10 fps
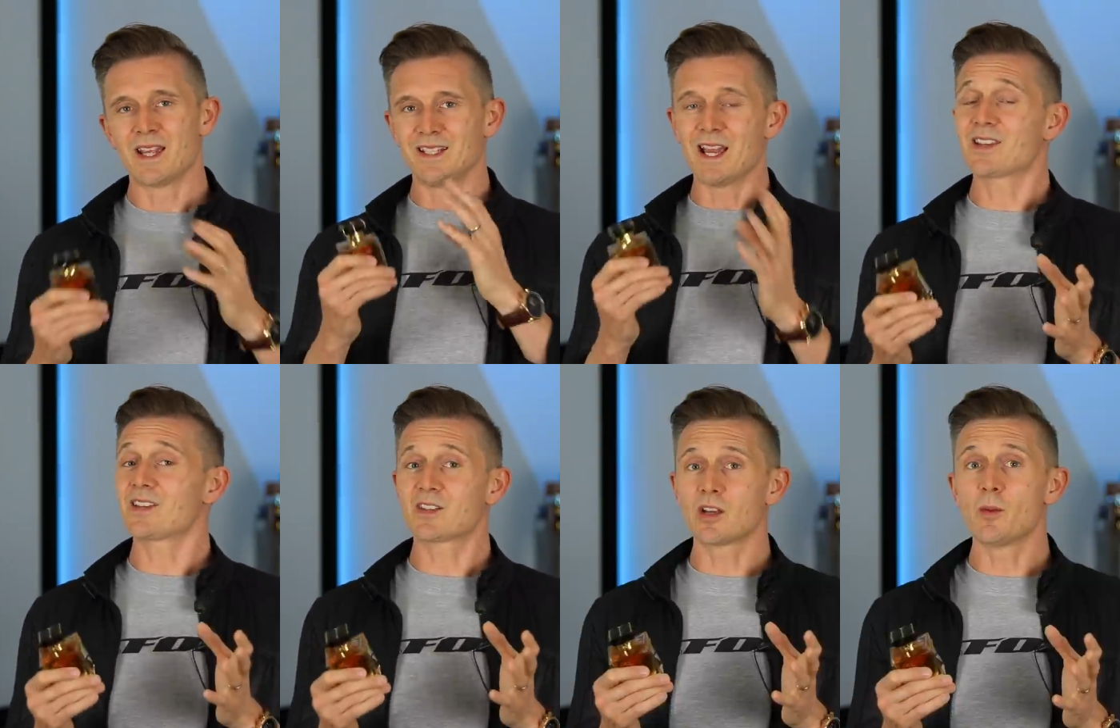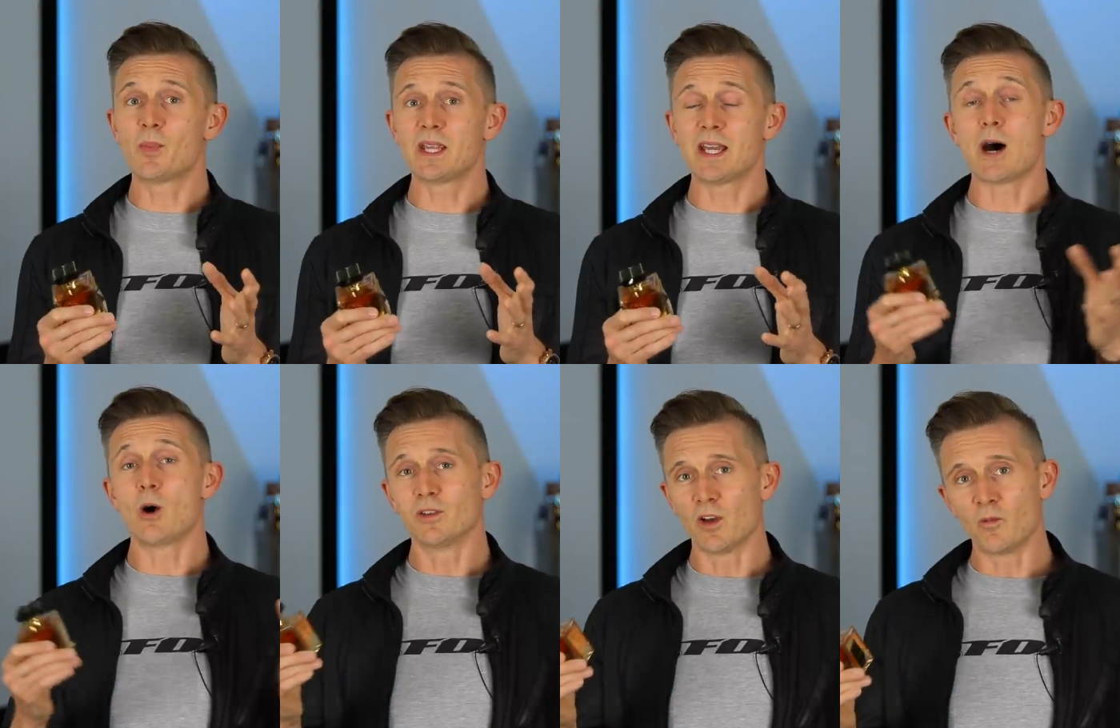Yes, it's gonna be out
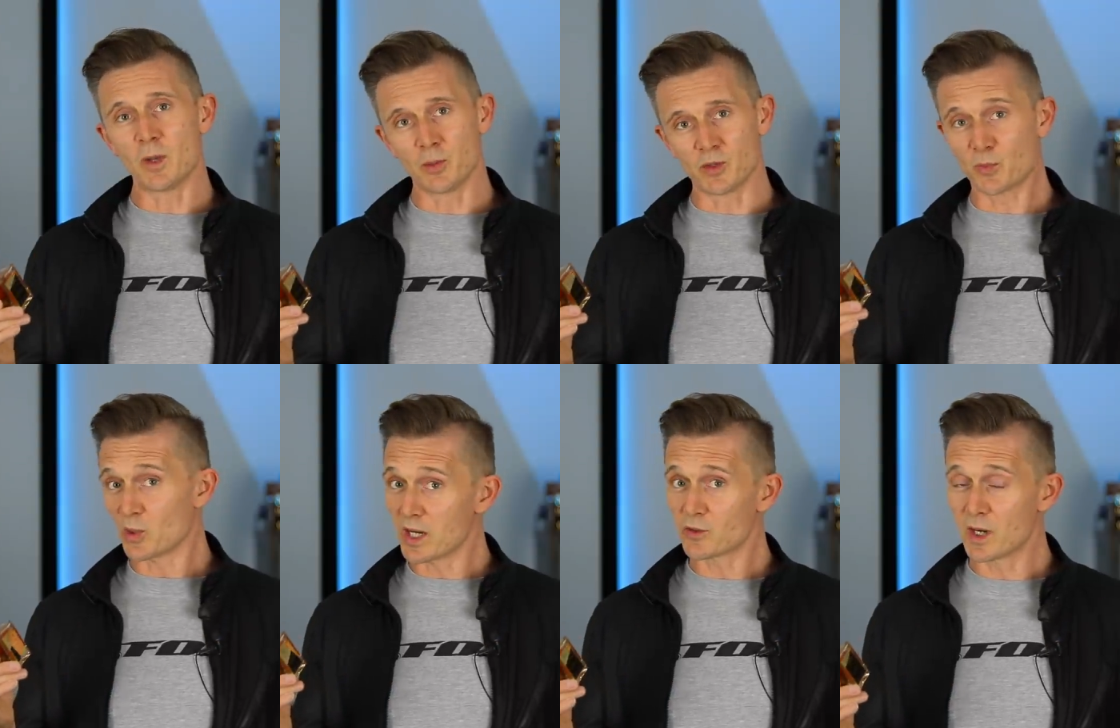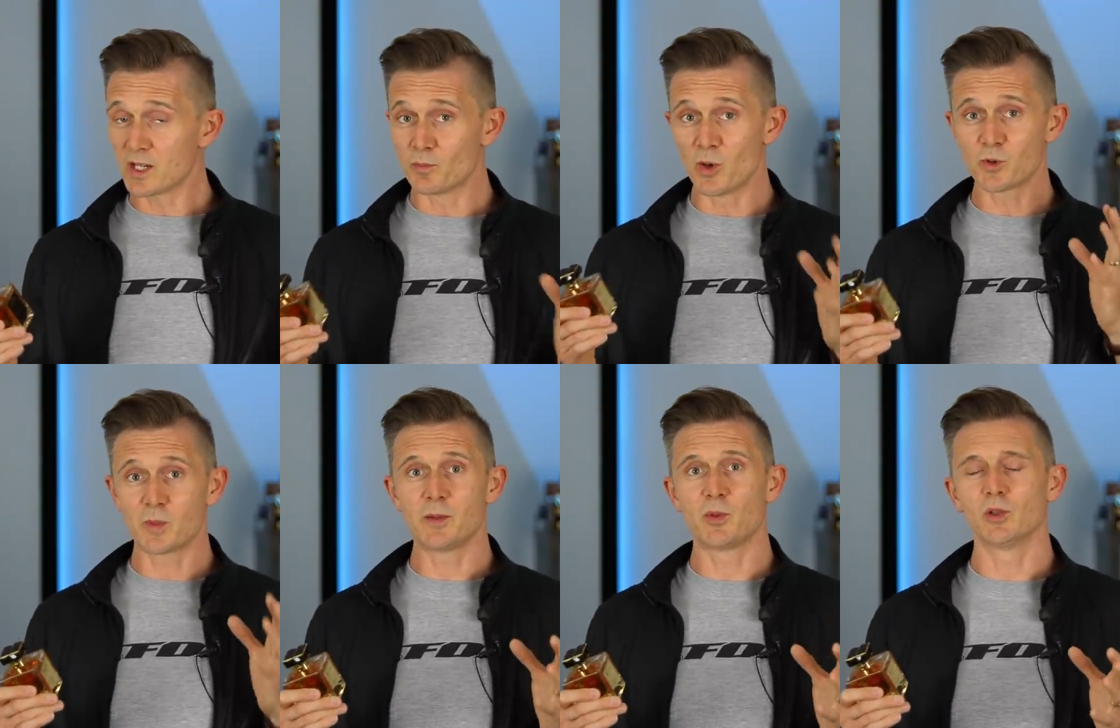of a lot of people's price range. Most
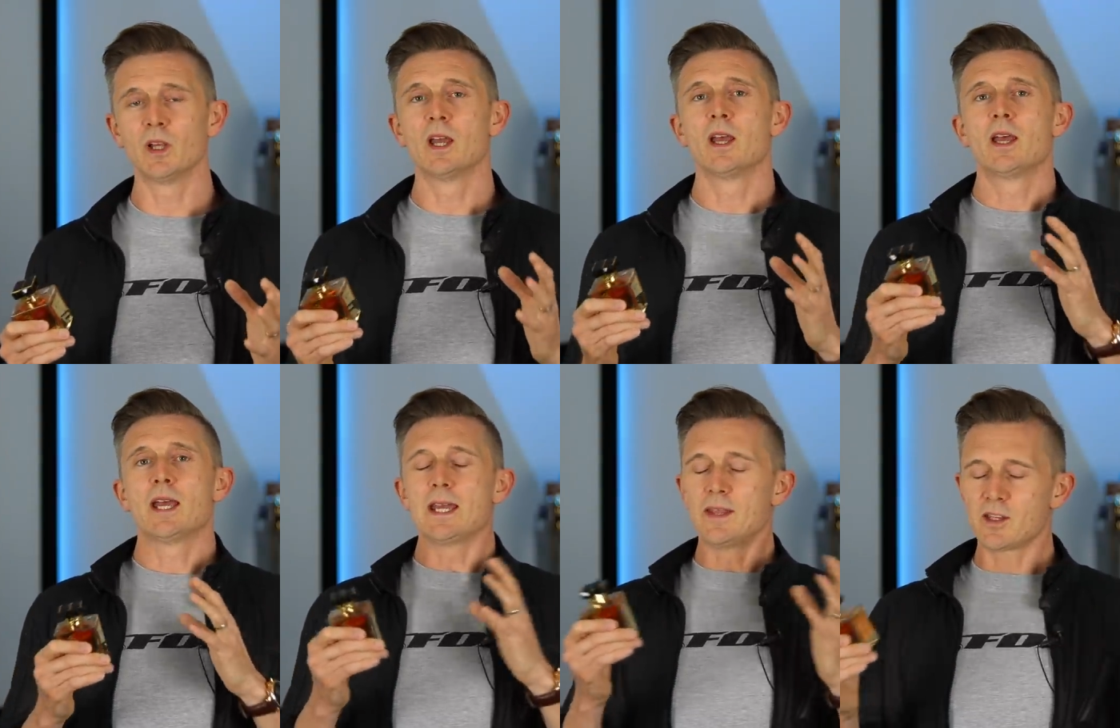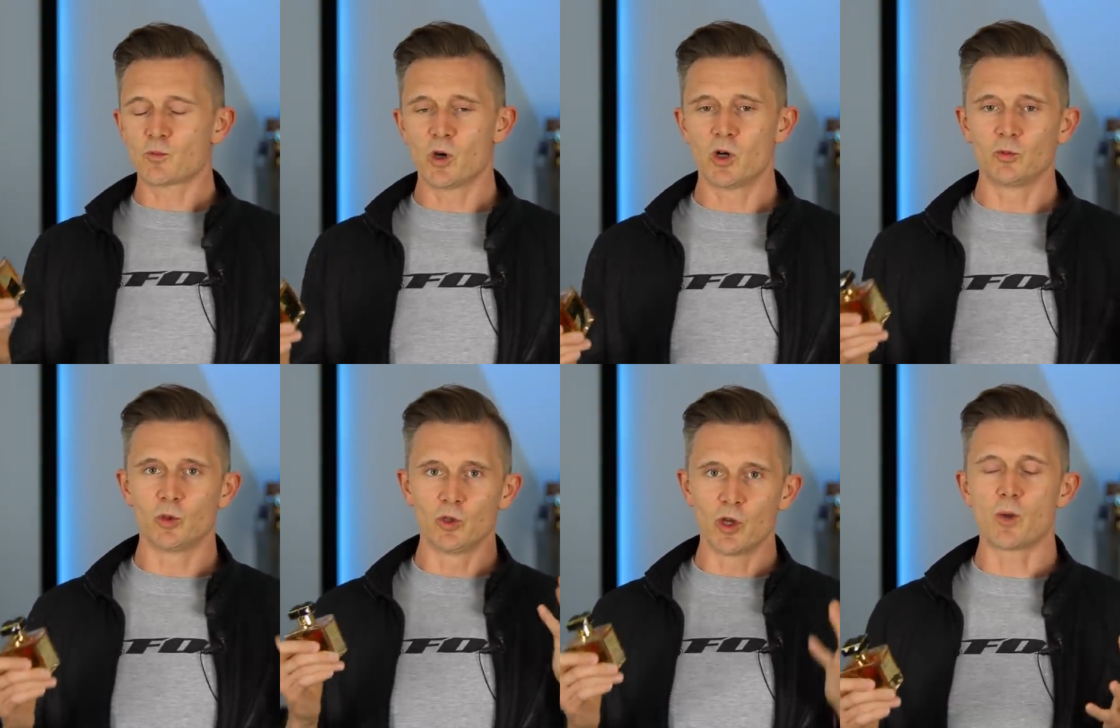people in this world
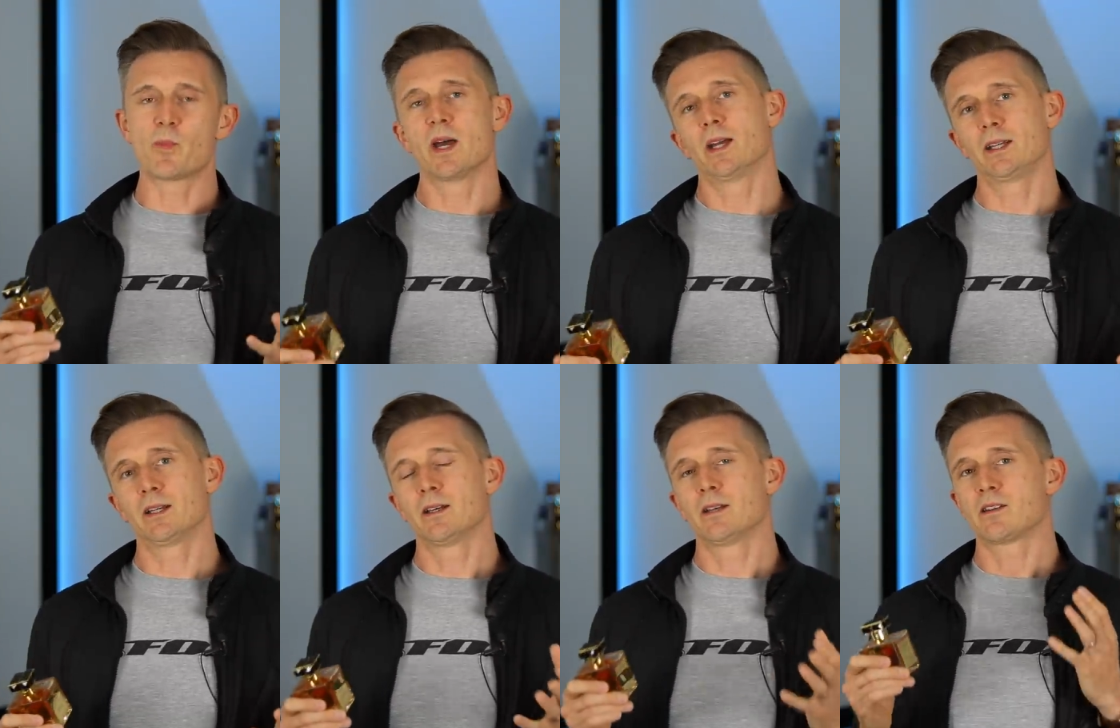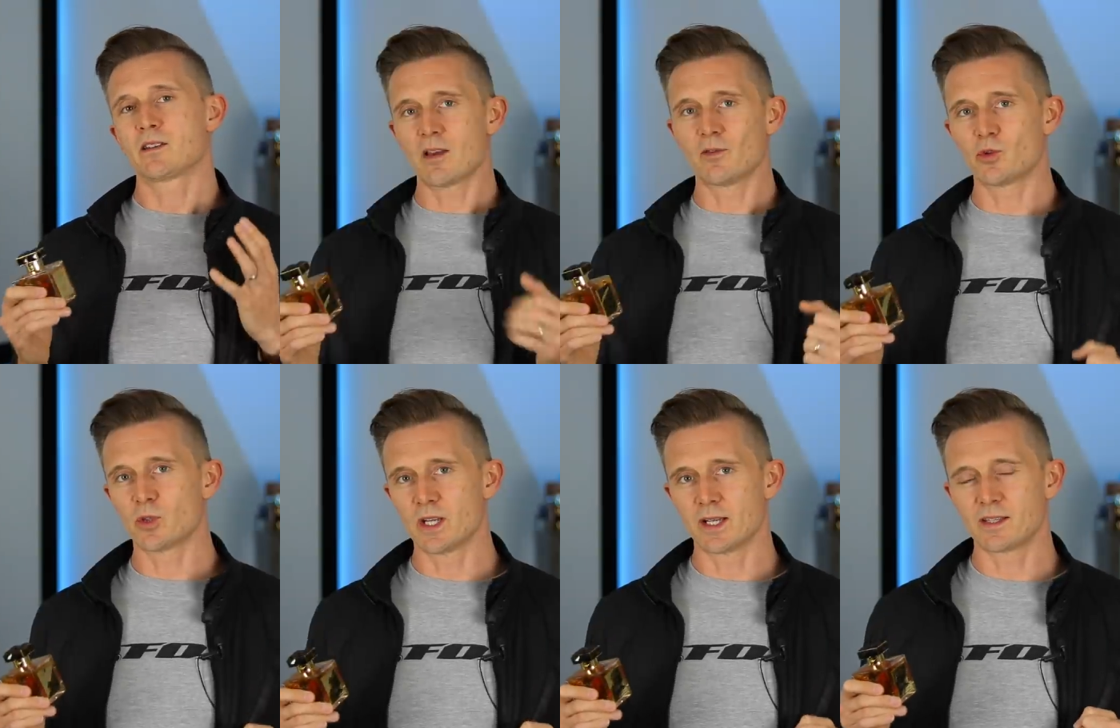will not pay
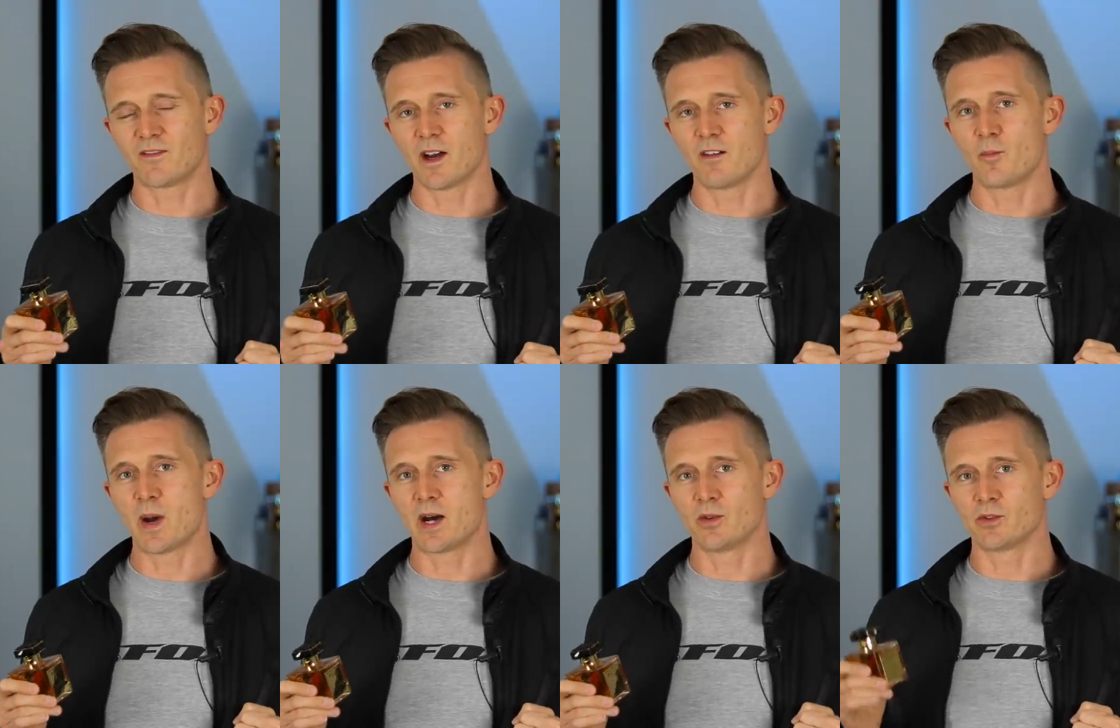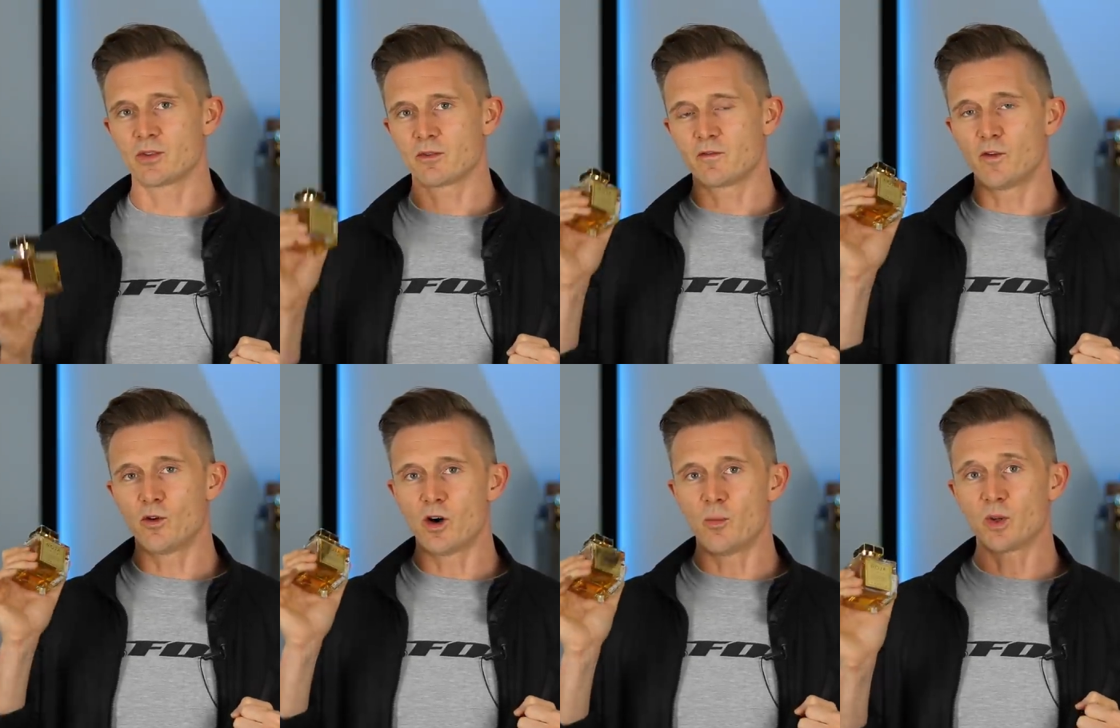£795
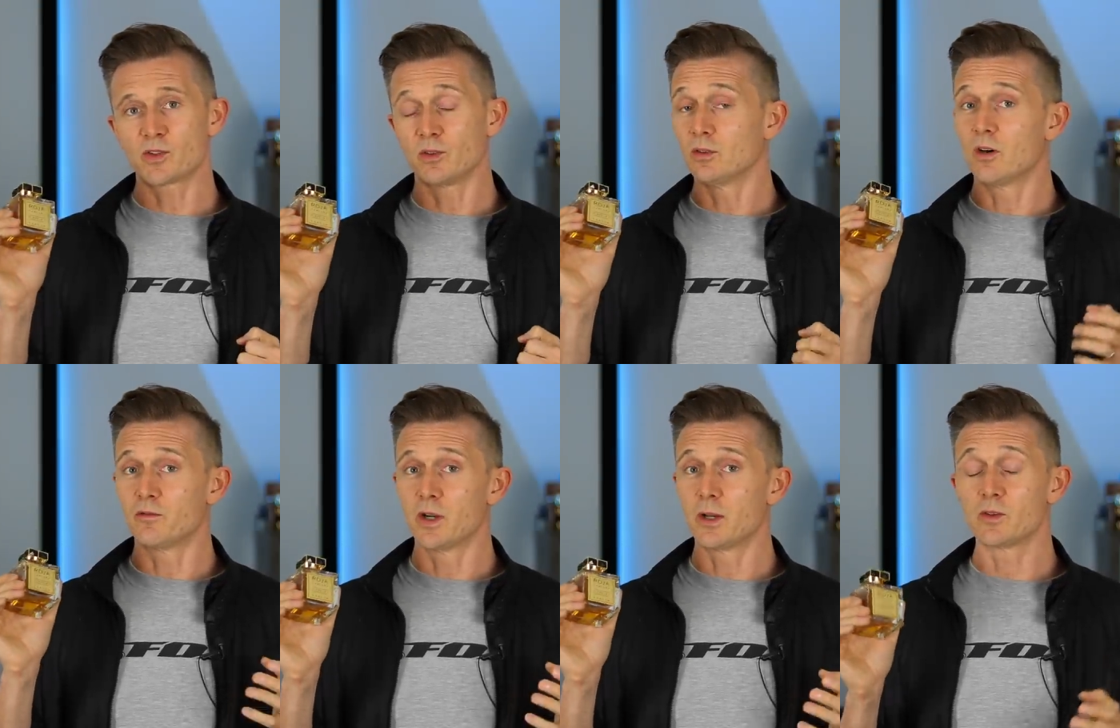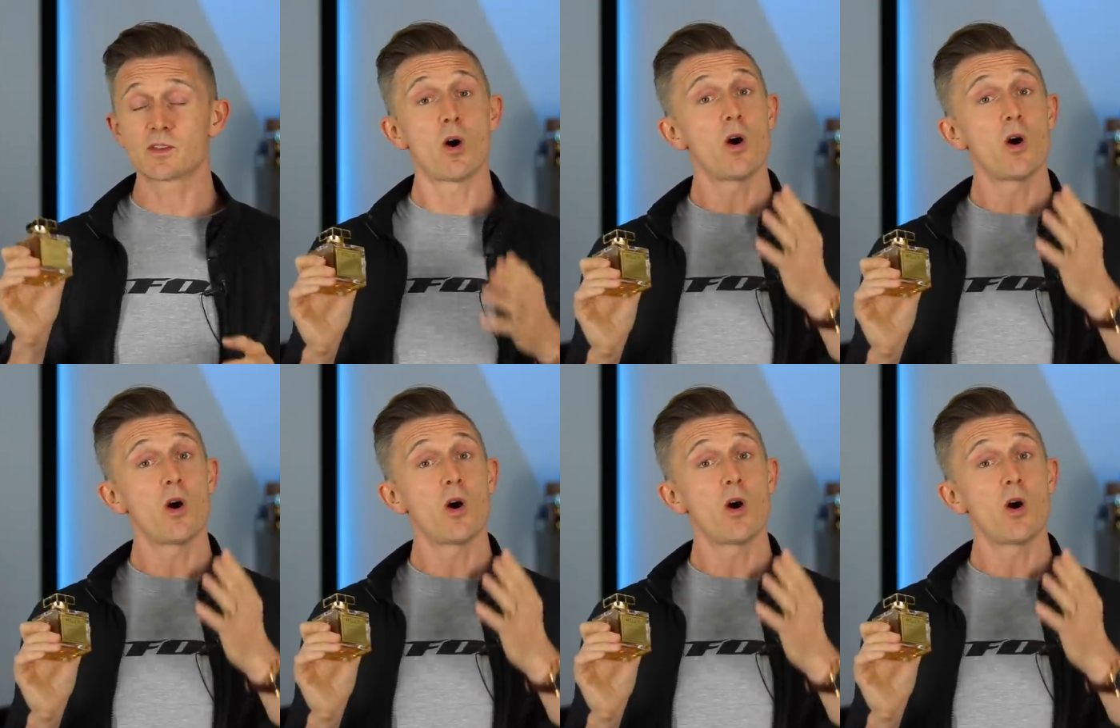for a bottle of fragrance.